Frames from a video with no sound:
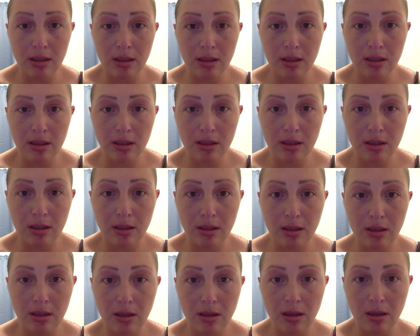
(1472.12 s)
Yeah.
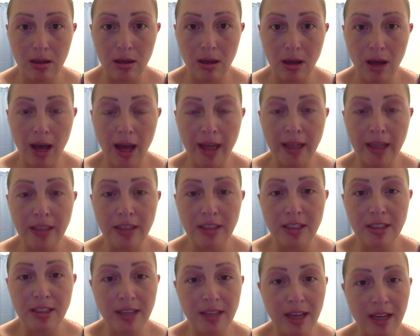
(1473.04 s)
What is up with I kids?
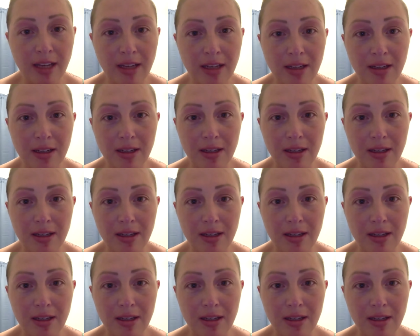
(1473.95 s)
just had a